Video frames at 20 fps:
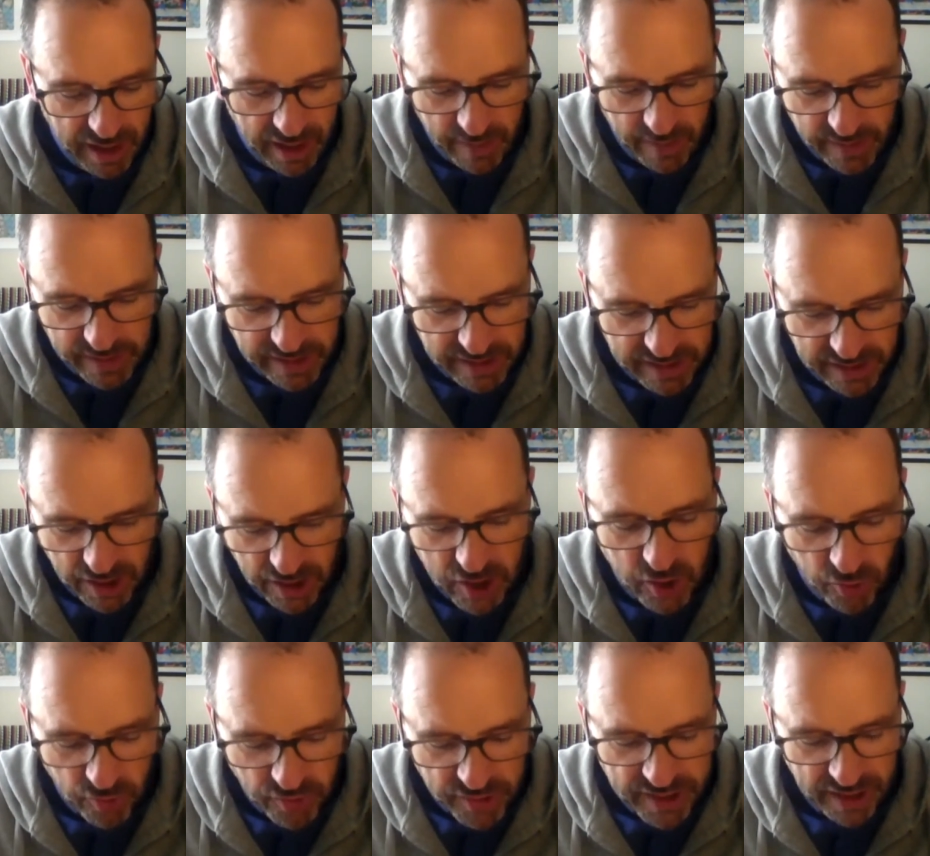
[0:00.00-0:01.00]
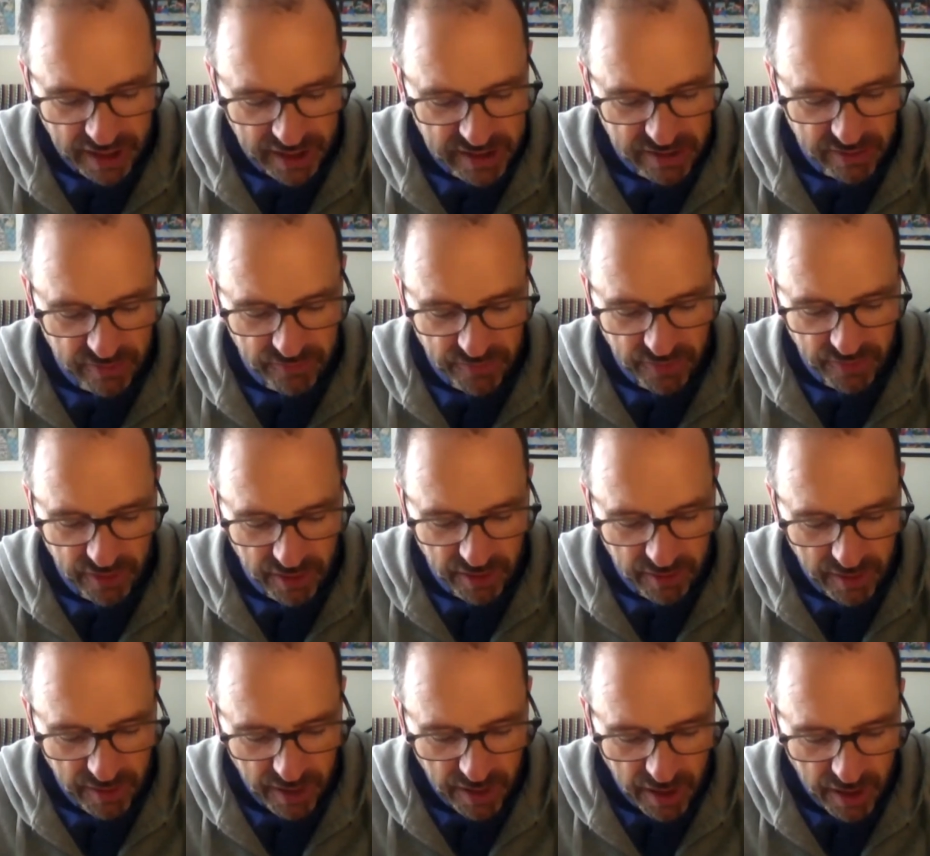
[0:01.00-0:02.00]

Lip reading: And this is in the context of